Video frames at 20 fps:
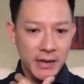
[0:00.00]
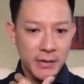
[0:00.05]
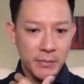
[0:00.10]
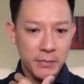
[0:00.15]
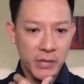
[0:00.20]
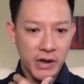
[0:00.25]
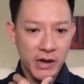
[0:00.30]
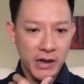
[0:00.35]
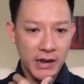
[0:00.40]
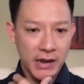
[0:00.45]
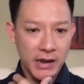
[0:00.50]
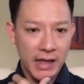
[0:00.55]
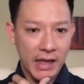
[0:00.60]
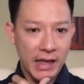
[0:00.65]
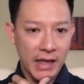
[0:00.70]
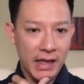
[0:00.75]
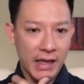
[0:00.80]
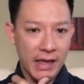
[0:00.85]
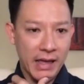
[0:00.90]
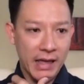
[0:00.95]
But
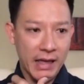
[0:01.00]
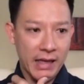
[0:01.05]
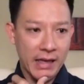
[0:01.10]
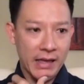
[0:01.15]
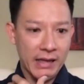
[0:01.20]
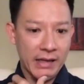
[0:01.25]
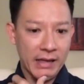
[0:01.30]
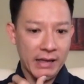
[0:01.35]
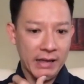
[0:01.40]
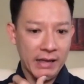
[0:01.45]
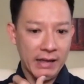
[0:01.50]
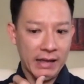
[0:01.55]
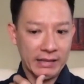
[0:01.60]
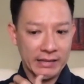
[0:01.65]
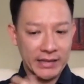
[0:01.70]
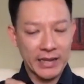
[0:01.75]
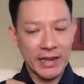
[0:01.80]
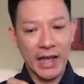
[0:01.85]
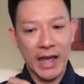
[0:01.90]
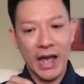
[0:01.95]
I
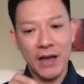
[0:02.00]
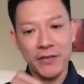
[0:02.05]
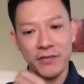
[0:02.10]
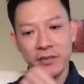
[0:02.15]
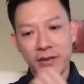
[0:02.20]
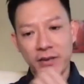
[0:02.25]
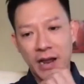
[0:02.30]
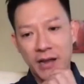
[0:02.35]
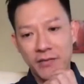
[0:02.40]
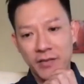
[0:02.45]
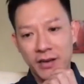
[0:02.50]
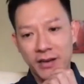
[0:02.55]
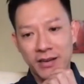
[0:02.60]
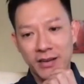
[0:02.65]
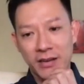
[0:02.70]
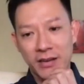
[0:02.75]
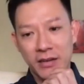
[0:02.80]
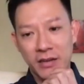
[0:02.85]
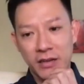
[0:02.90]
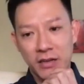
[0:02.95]
think after
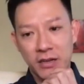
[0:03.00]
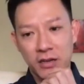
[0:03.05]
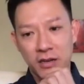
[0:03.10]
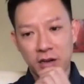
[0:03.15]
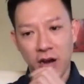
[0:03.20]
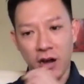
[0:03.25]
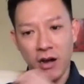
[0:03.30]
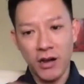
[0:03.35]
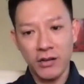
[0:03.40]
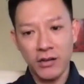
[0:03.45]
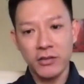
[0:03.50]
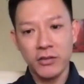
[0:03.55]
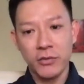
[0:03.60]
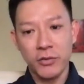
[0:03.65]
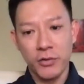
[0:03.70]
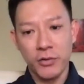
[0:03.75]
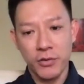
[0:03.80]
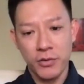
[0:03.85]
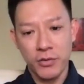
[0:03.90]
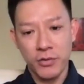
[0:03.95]
having gone
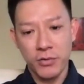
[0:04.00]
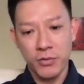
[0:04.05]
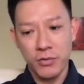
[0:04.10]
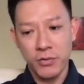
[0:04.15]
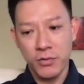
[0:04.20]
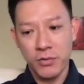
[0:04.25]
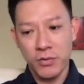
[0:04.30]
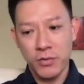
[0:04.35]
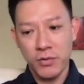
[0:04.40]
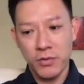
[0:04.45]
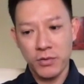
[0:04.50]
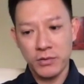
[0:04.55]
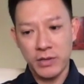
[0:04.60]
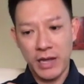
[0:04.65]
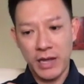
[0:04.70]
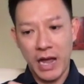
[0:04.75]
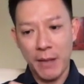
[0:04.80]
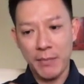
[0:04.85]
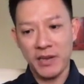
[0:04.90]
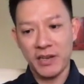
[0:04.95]
through the
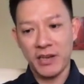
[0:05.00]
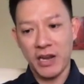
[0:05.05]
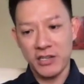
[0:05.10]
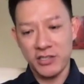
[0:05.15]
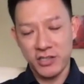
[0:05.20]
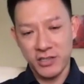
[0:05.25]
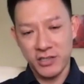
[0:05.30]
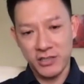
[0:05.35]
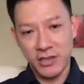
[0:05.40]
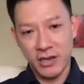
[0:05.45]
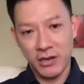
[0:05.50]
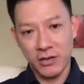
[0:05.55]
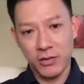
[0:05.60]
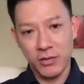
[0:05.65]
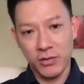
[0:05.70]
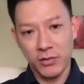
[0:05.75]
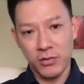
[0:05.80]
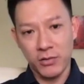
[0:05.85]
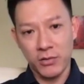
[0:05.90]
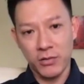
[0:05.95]
application
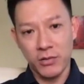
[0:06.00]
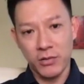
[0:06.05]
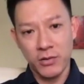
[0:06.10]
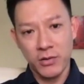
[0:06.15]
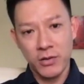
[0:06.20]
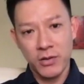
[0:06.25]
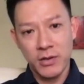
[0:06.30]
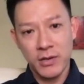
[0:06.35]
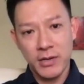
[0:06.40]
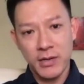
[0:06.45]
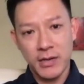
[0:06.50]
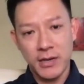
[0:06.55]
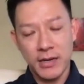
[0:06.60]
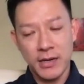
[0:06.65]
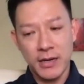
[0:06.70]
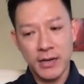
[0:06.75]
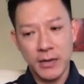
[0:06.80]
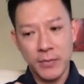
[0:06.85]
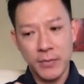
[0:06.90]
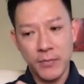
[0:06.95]
cycle,
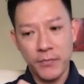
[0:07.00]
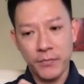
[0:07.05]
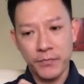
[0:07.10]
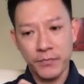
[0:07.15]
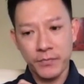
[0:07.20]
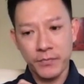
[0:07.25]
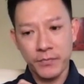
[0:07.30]
um,